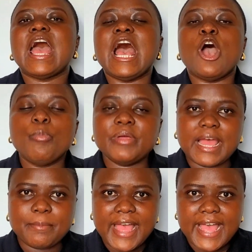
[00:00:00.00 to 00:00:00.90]
I open
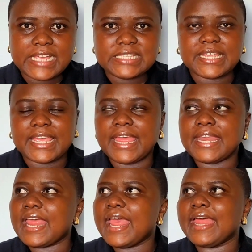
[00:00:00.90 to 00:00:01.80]
up my eyes
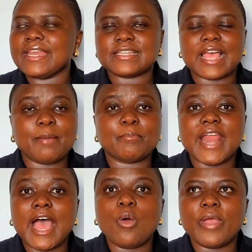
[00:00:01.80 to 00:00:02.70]
again and I'm
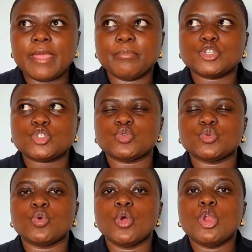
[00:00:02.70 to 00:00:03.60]
now able
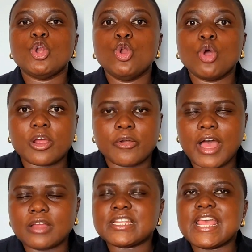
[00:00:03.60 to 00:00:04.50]
to look
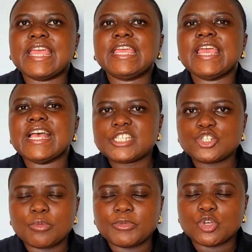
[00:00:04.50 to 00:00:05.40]
around. He hasn't
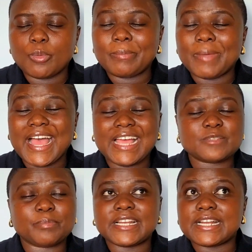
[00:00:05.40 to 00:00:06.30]
told me to open my
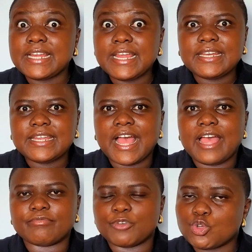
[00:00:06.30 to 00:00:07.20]
eyes, but clearly I
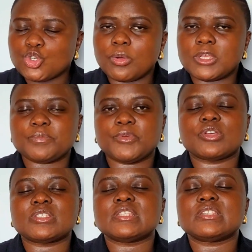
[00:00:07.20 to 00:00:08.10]
have no choice
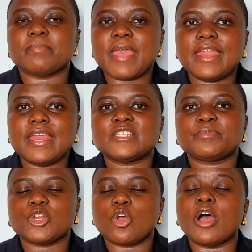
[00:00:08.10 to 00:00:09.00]
because this man has
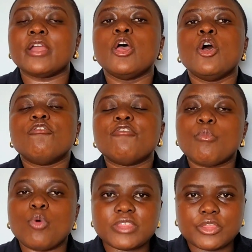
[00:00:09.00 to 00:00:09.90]
been gone for
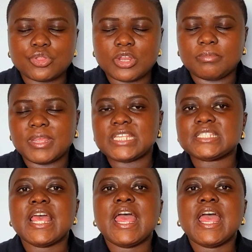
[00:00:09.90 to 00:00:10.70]
more than 30 minutes.